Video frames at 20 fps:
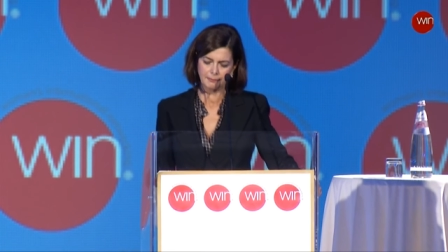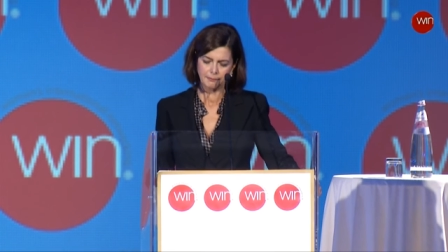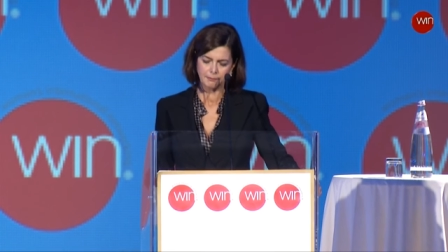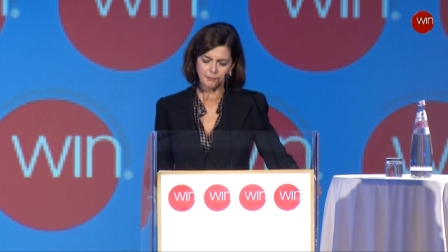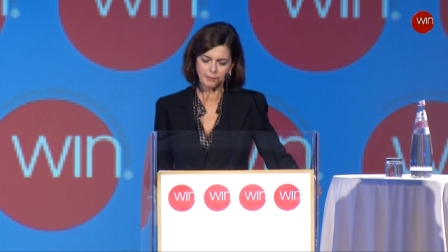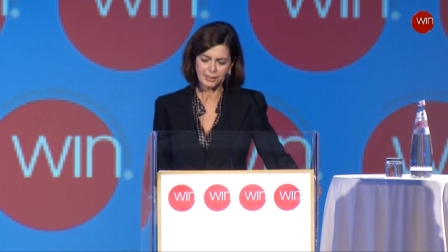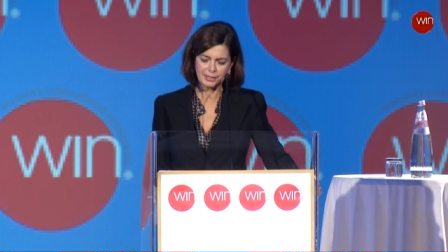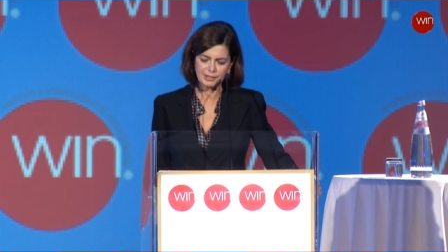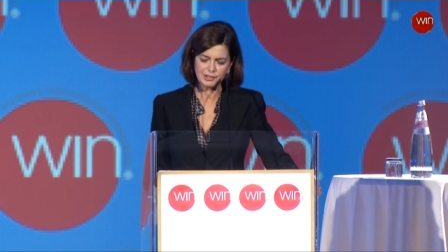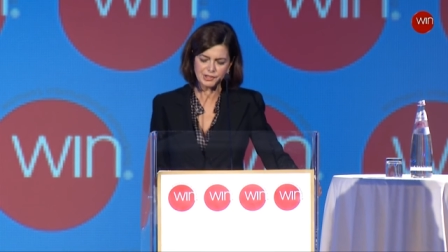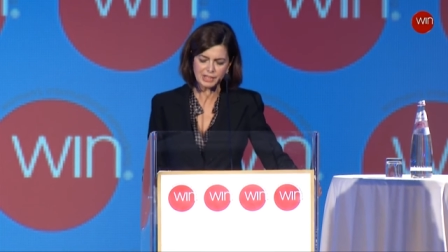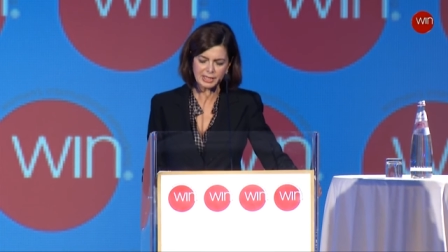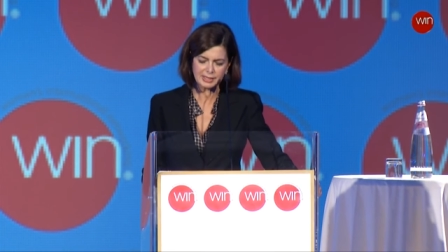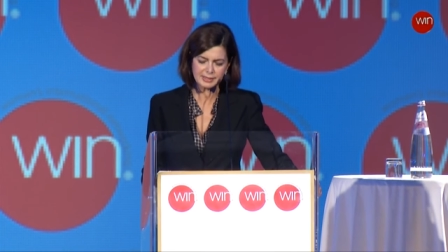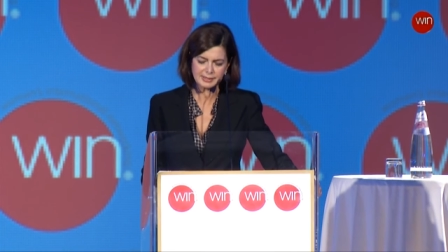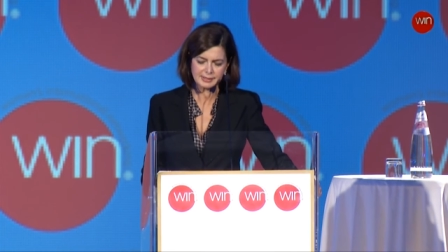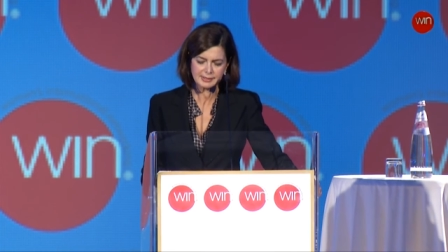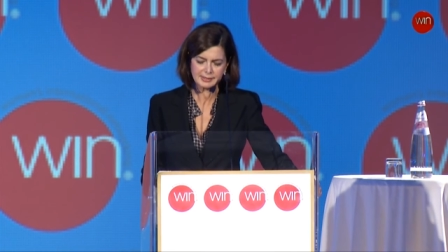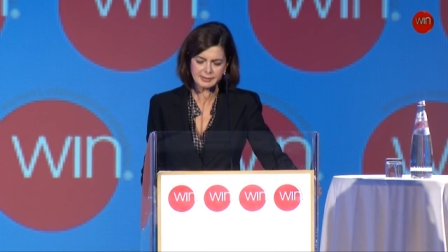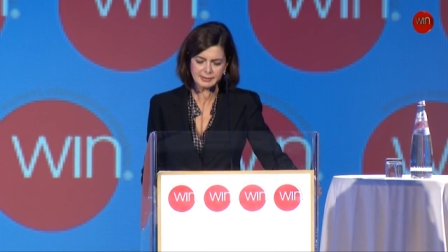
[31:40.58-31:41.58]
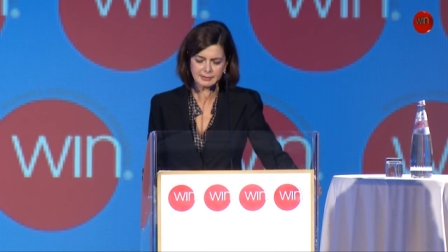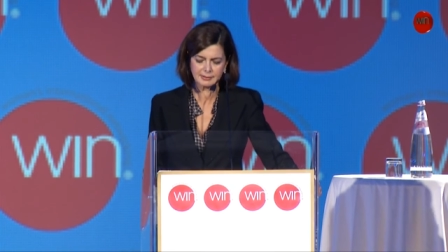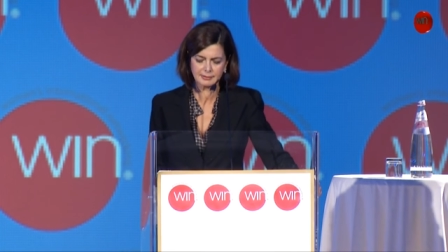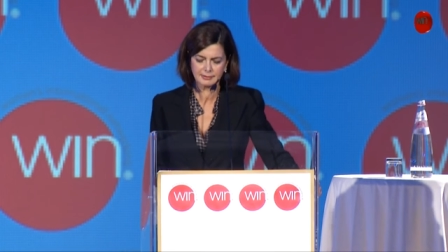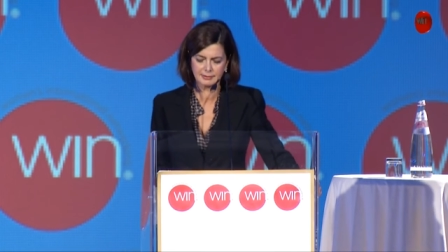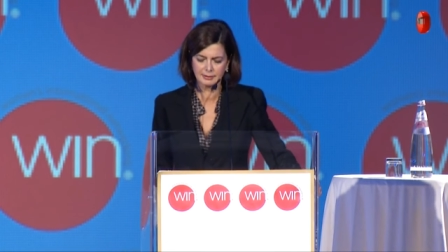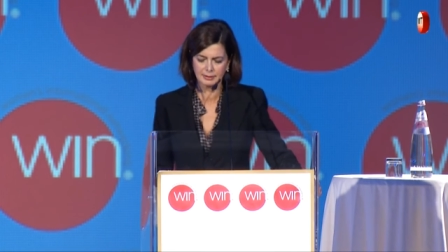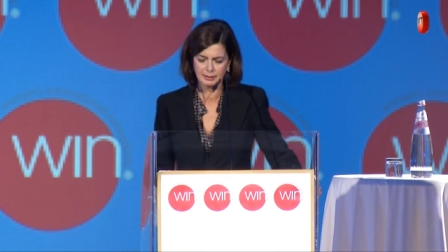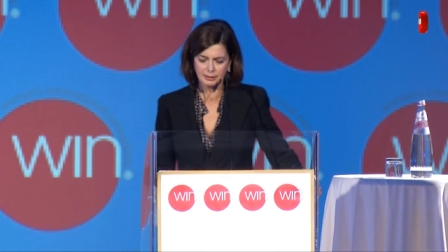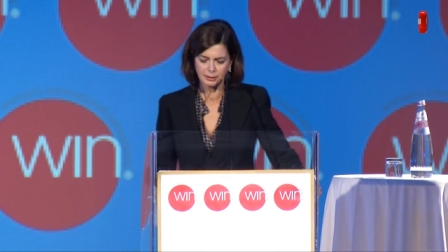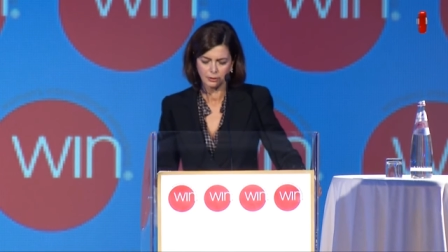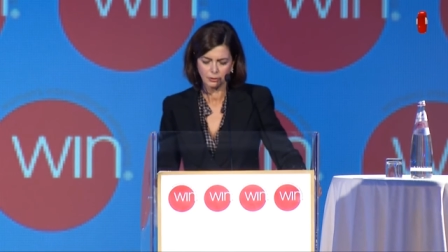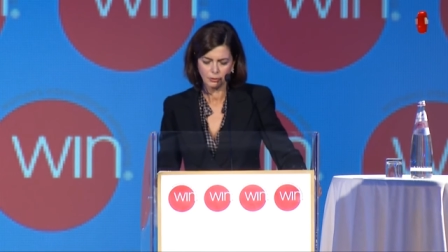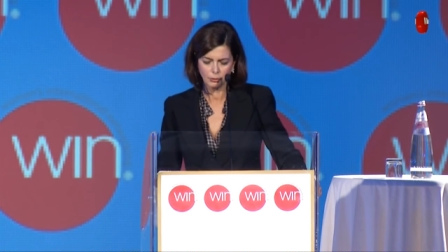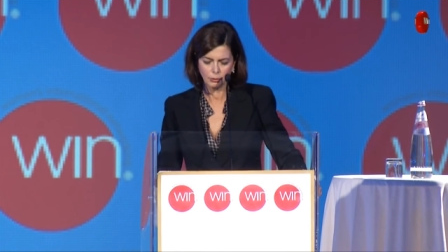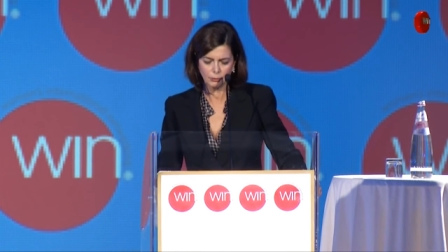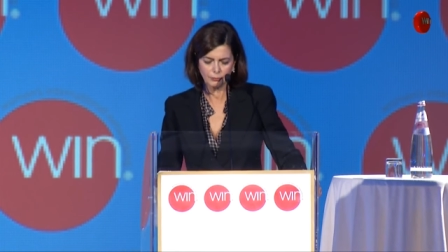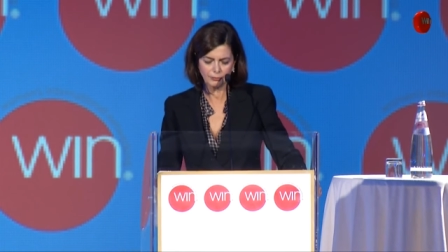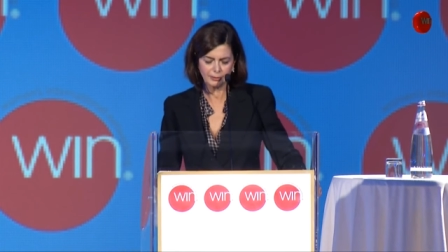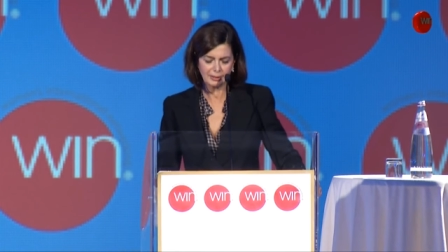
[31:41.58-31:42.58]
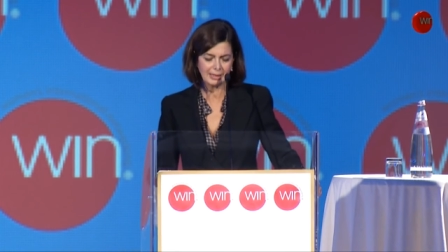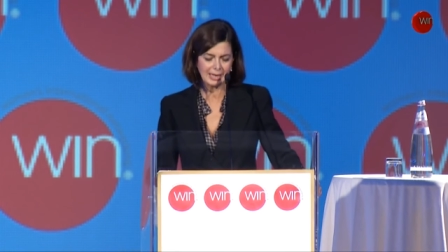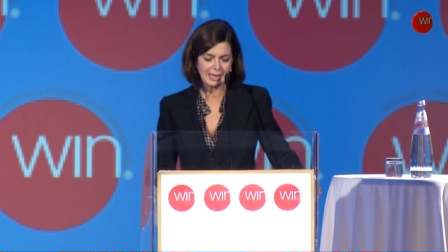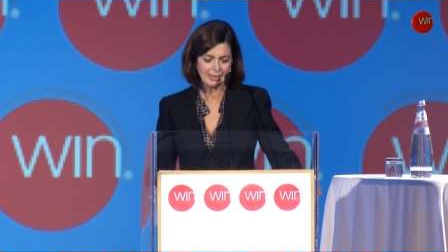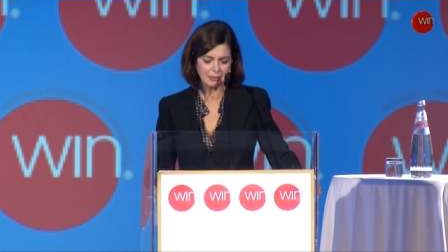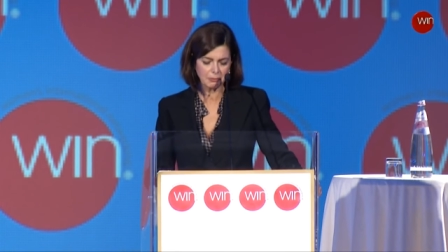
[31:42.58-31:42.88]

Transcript: by just over